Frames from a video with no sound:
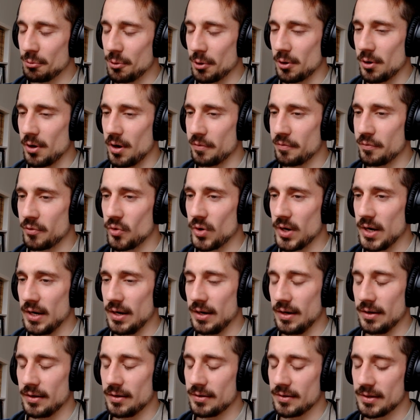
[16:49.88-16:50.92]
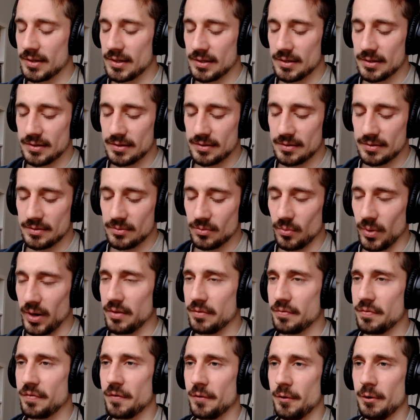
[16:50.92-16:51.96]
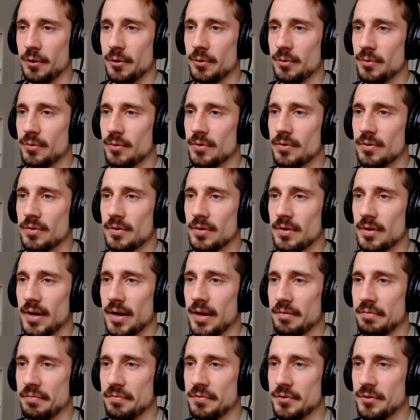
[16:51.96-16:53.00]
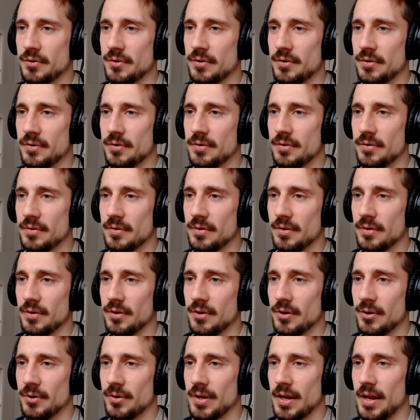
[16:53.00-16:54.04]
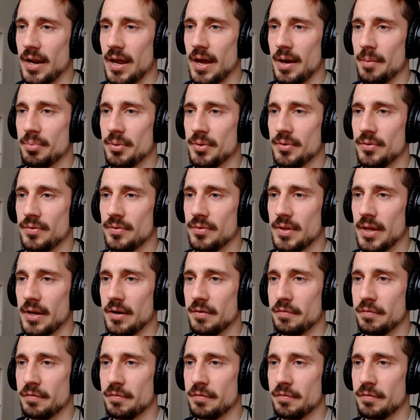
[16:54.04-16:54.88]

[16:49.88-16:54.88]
recovery went for you after that happened, that